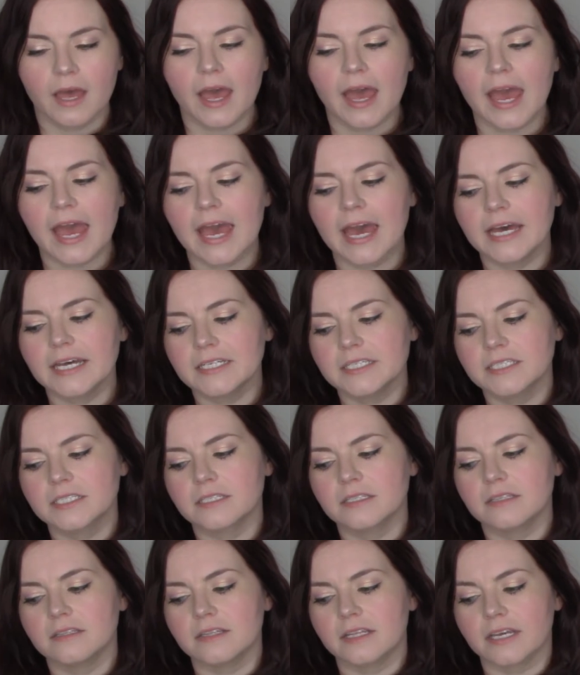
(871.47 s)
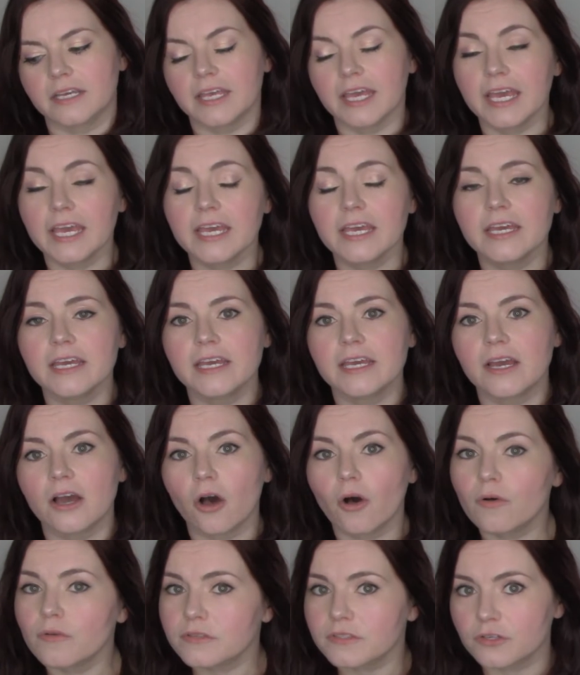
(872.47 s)
And the King
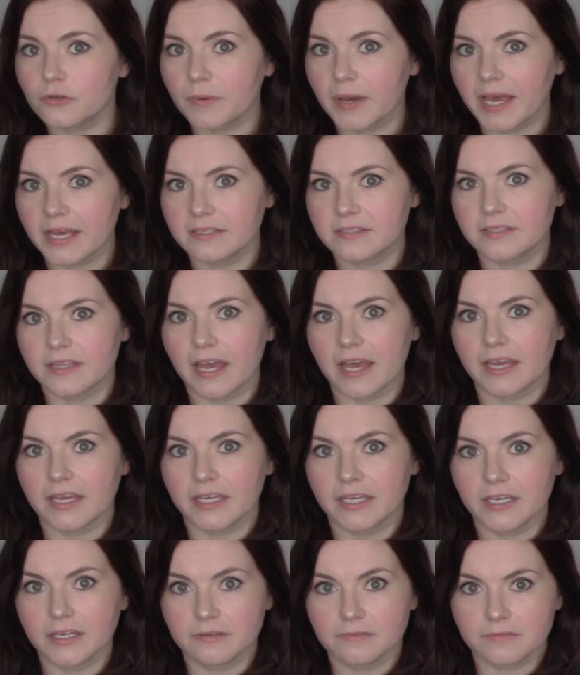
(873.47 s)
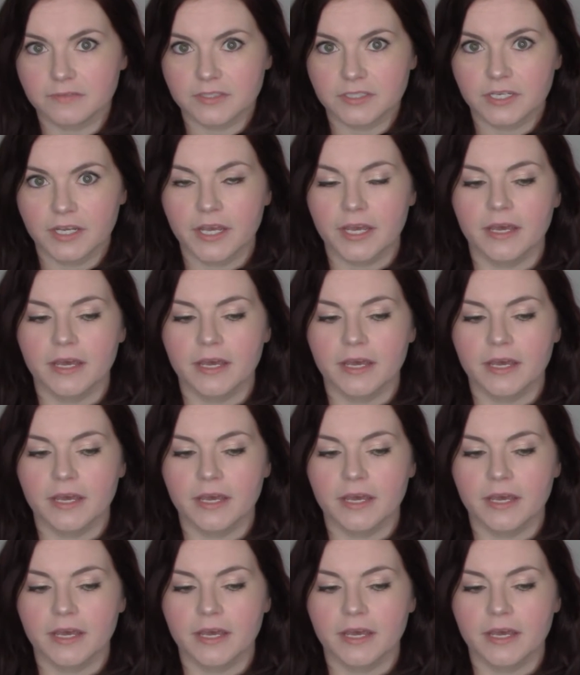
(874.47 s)
also has that gift.